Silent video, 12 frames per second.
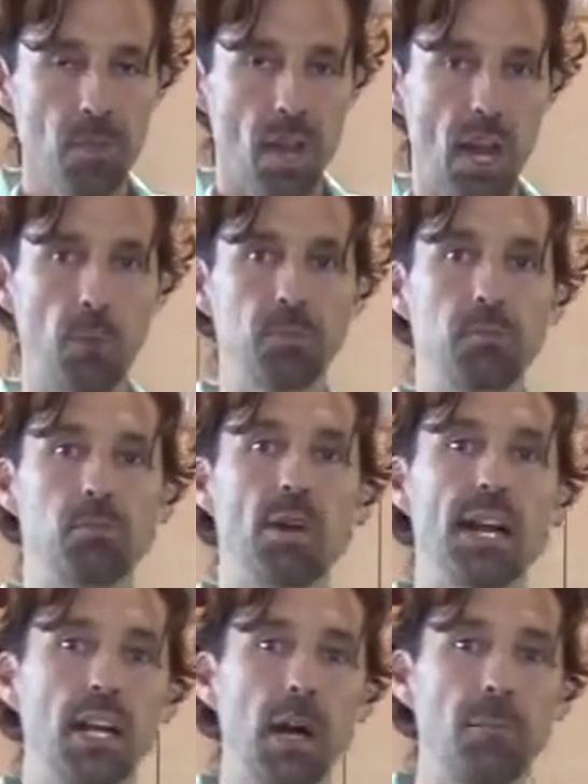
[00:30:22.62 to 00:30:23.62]
help to
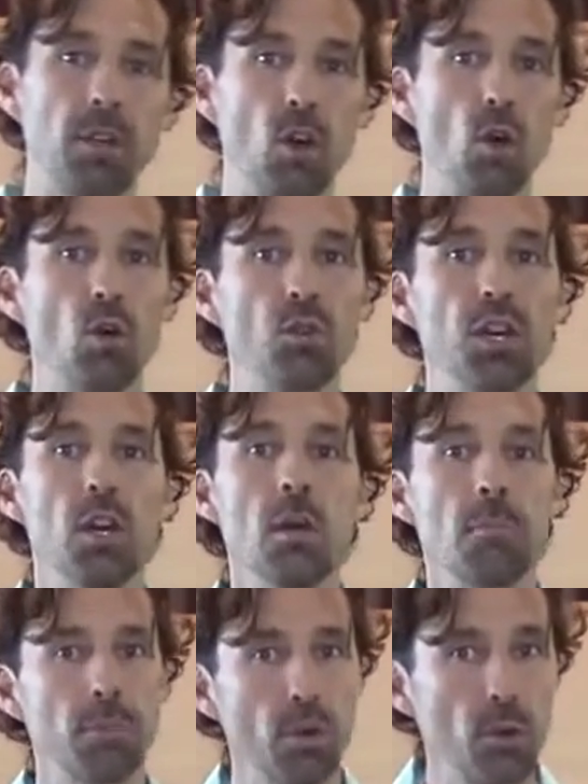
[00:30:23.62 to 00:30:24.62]
break up the
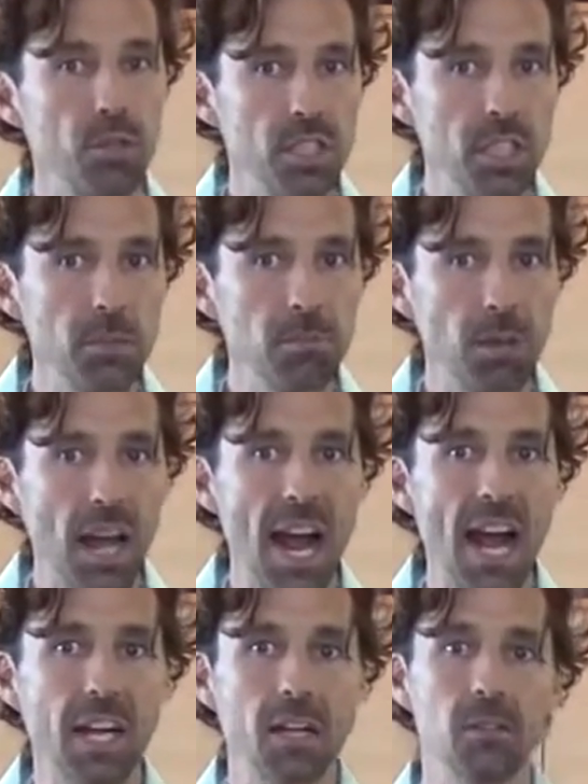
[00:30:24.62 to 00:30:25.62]
old protein
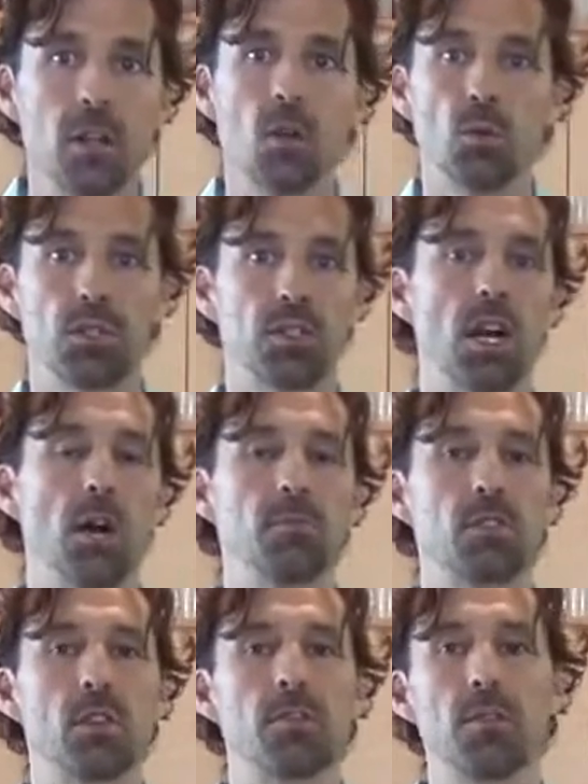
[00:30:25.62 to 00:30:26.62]
plaque, which
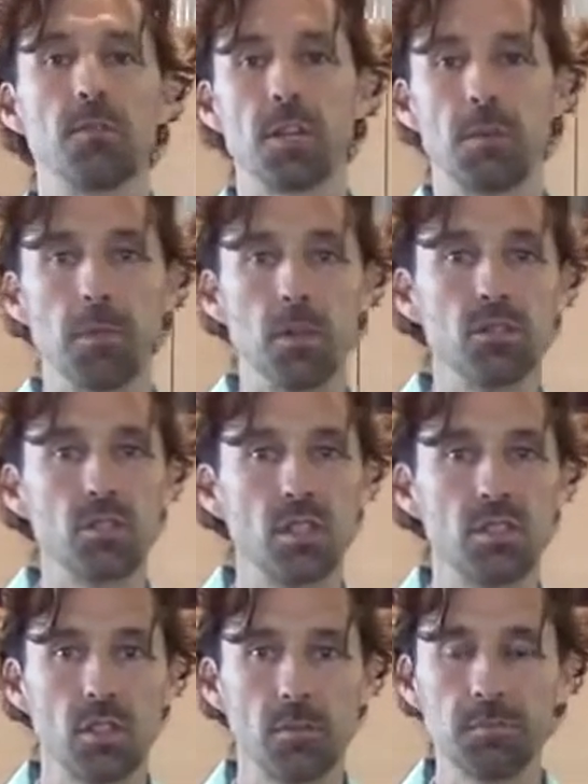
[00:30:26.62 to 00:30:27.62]
comes from the immune
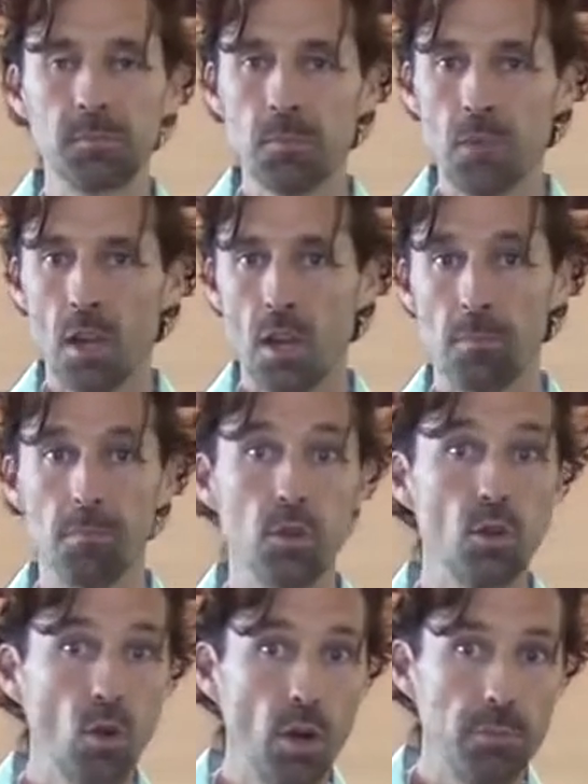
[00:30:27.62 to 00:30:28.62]
system,
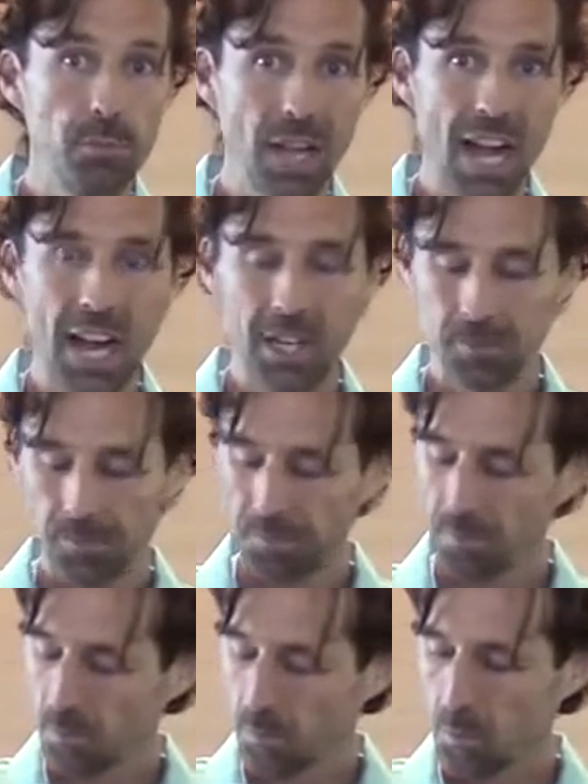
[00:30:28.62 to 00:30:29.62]
mucoid plaque,
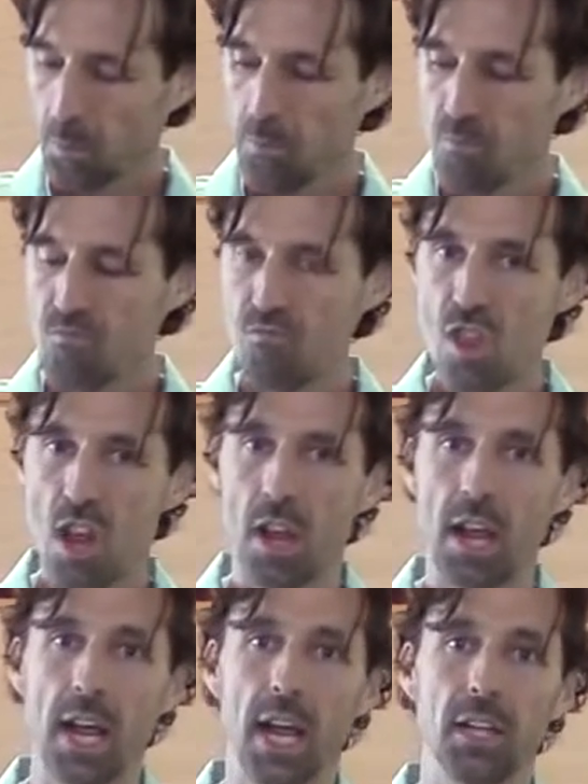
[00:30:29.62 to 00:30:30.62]

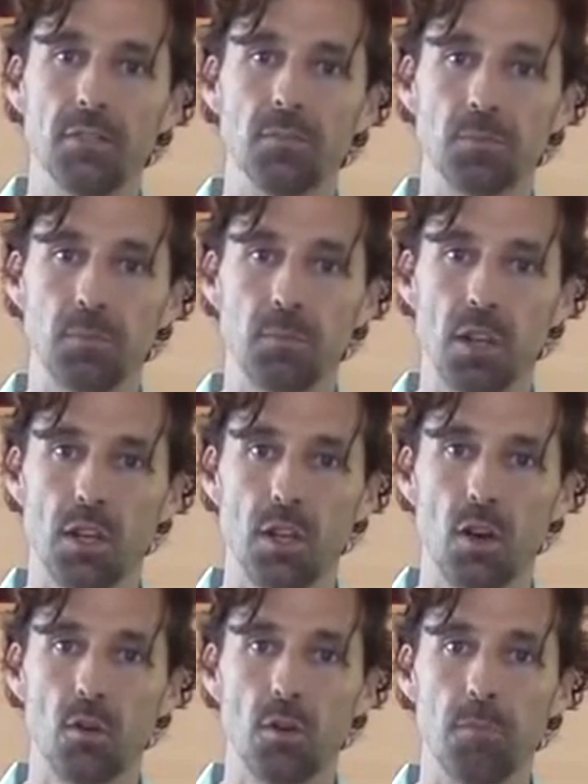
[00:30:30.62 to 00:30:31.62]
and
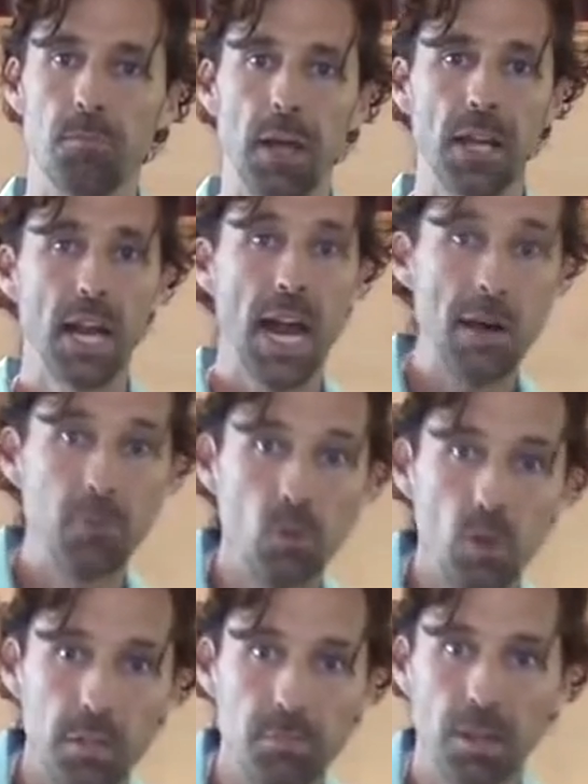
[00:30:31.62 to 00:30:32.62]
beta
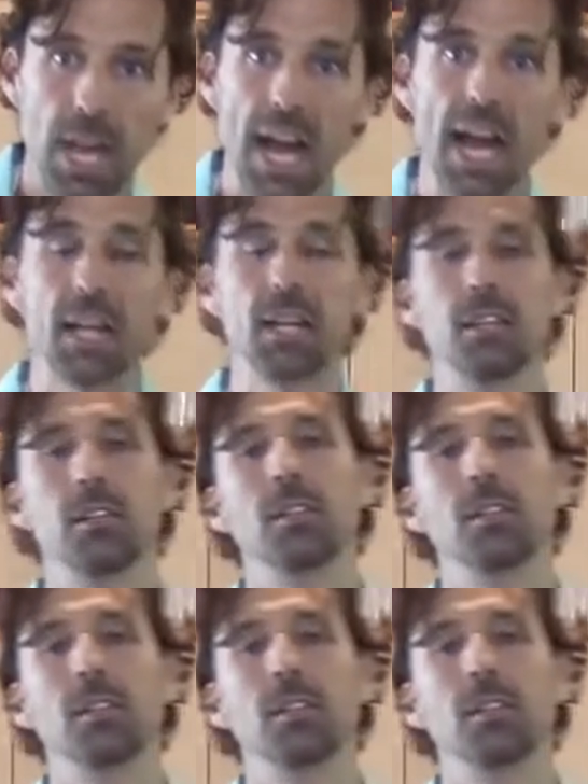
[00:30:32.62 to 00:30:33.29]
amyloid plaque.